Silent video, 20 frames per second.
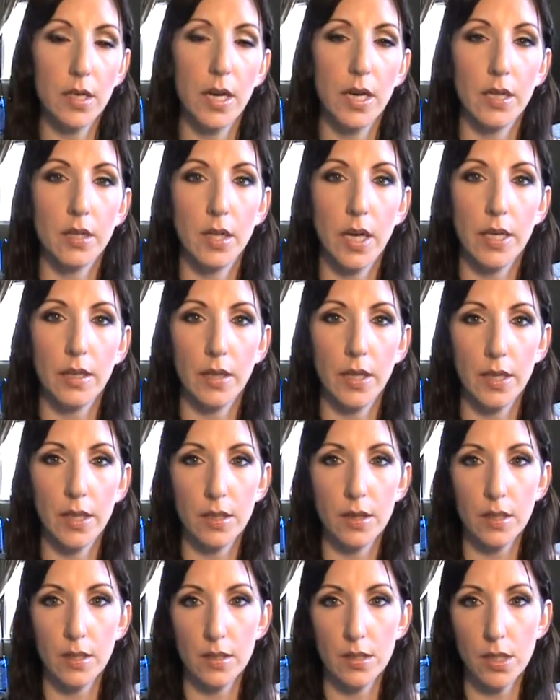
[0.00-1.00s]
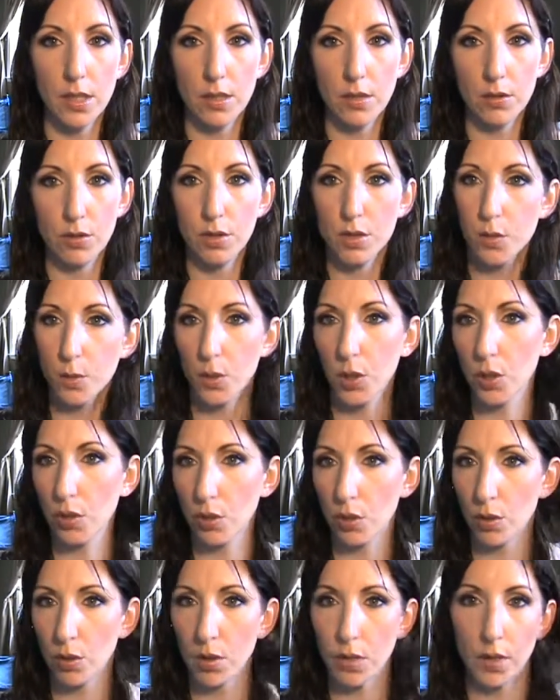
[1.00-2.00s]
I, I like things that are just
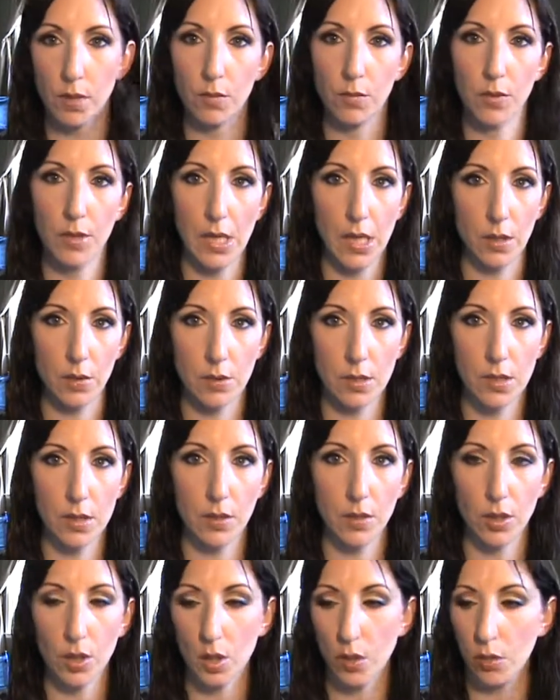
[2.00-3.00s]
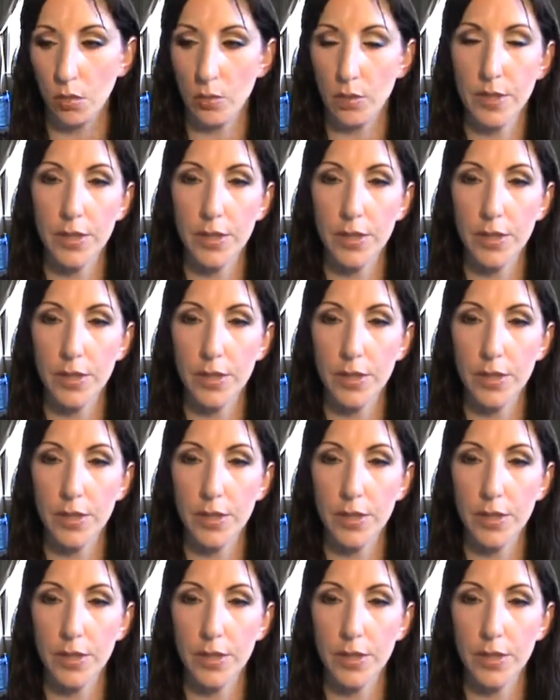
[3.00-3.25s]
pure and without silicone.